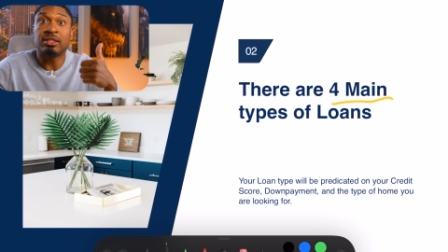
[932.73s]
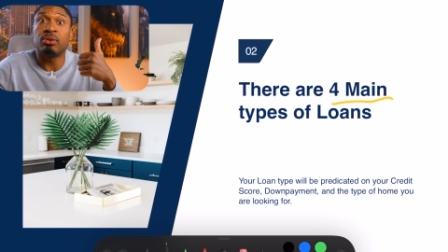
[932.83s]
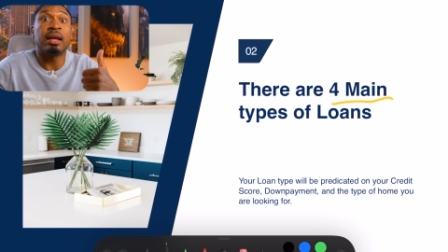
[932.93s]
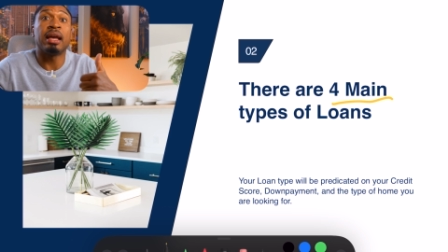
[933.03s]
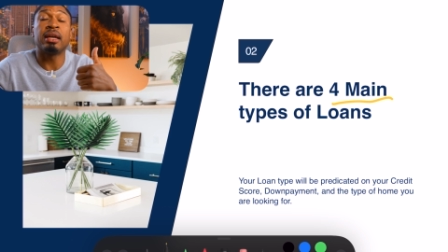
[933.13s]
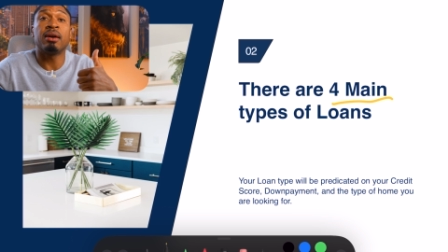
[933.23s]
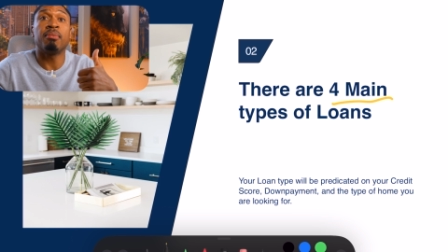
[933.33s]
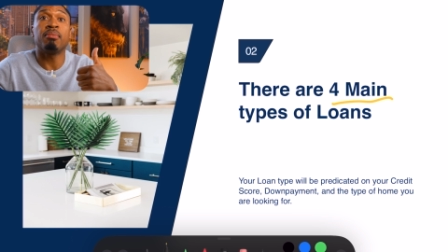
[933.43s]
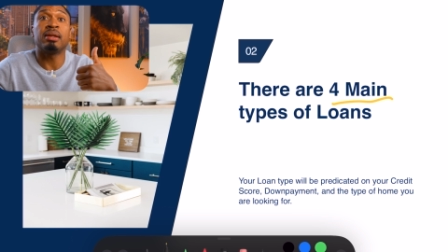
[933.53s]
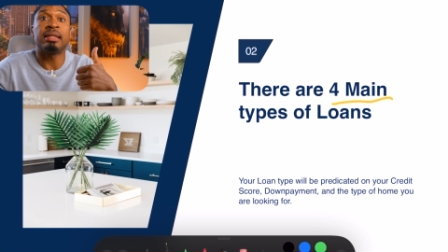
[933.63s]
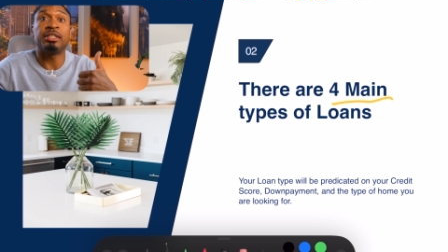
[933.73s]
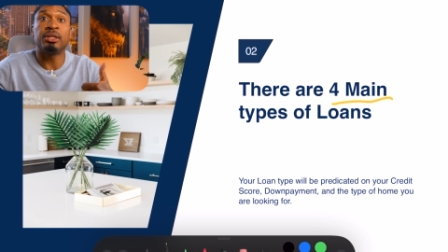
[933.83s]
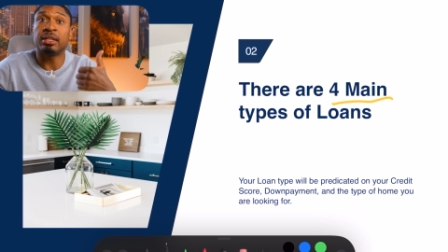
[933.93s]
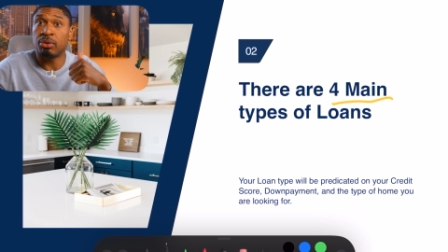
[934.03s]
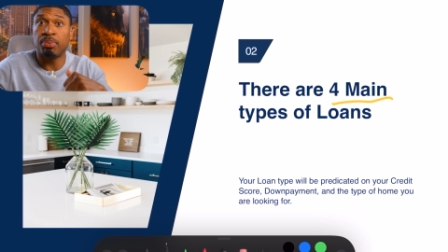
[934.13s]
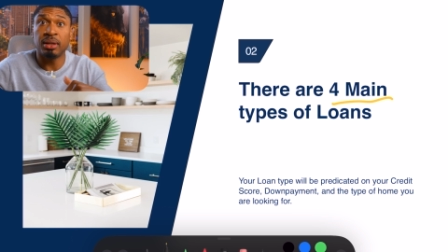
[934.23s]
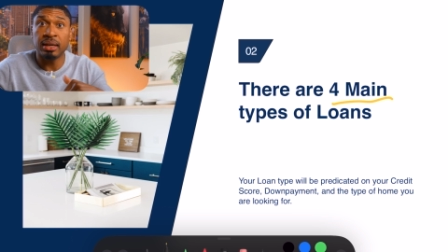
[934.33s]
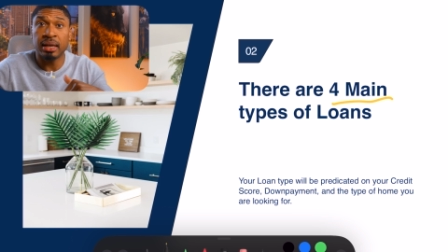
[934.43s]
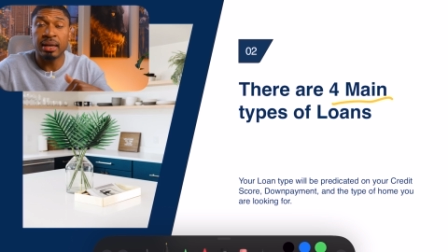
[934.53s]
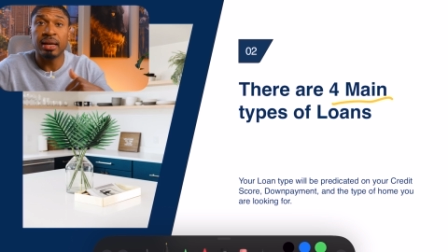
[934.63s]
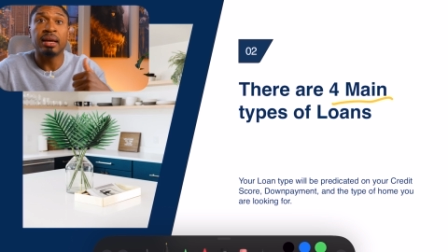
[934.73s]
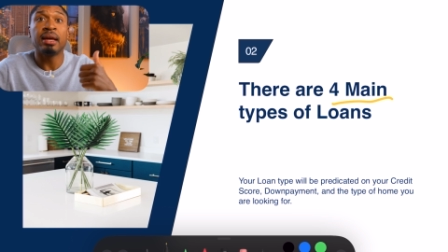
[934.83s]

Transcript: So the income that you guys are pulling in,